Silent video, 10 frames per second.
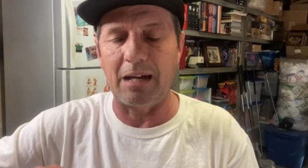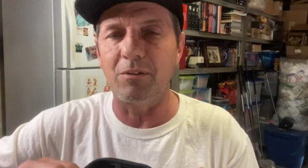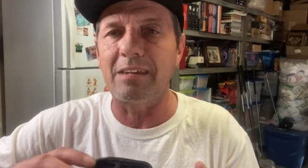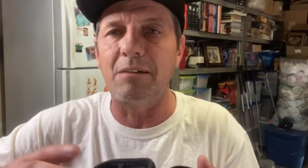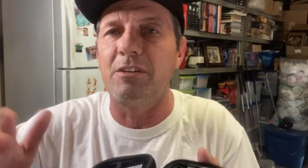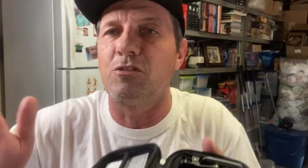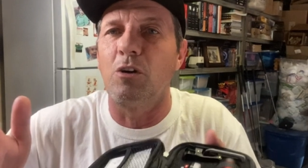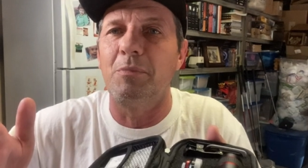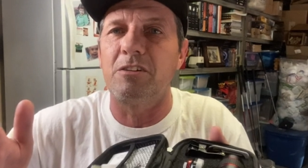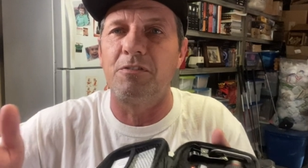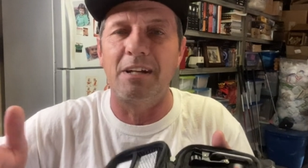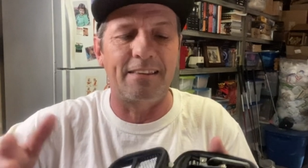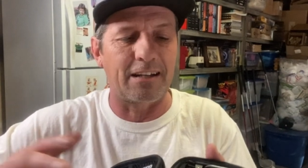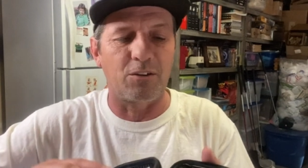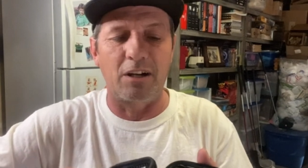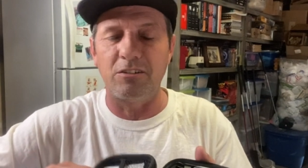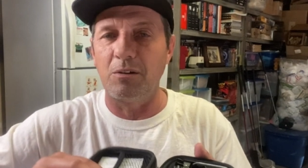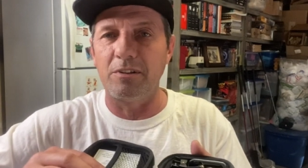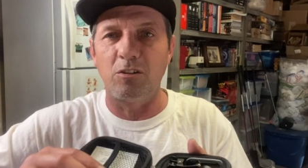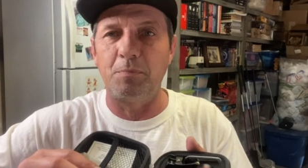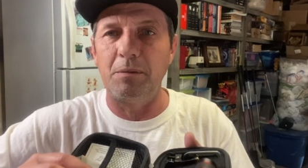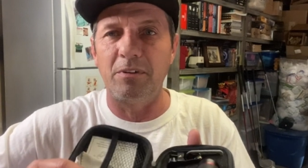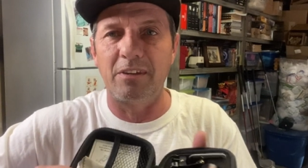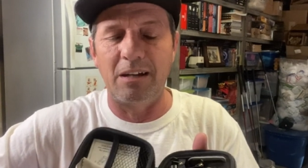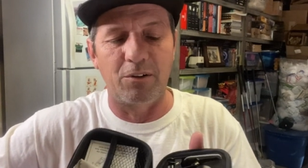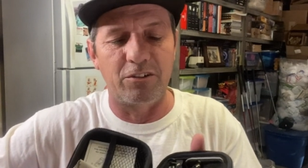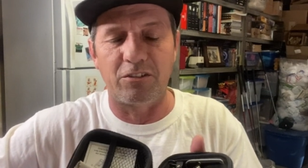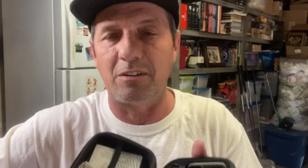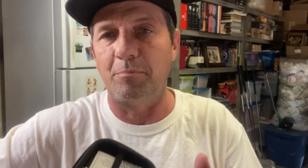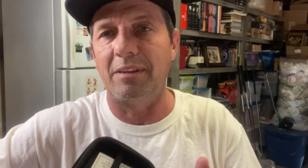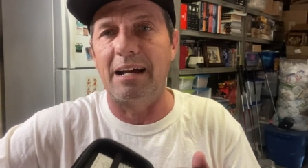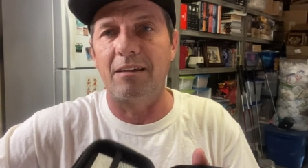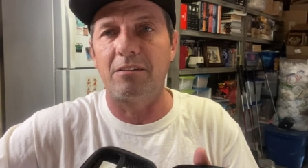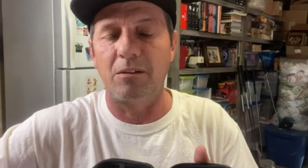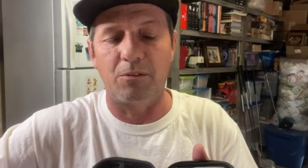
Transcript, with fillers: I was having so much fun at that garage sale with those people. They were just a blast. They